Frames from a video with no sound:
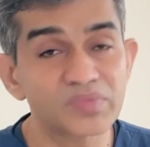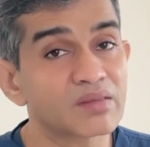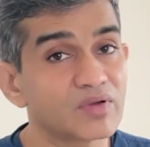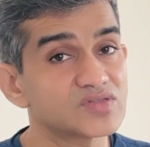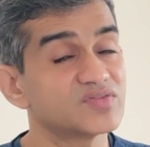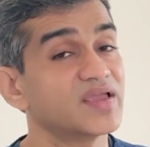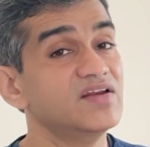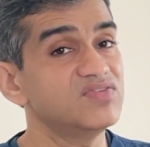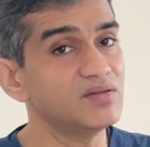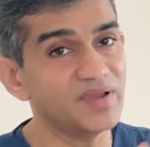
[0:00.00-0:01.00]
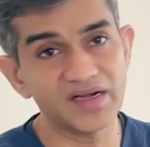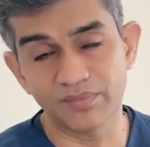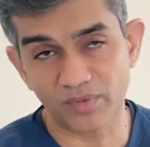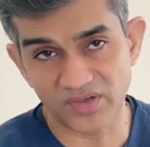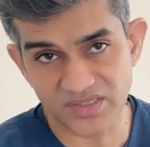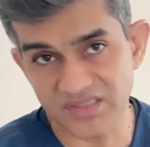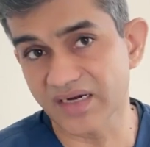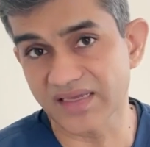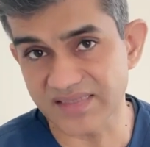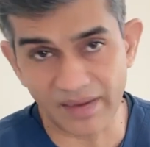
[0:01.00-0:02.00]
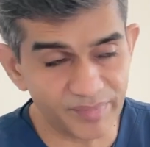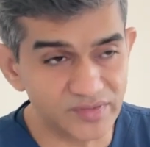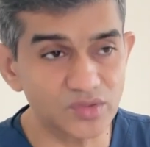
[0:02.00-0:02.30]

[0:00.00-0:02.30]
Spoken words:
because of the inflammatory process that has happened.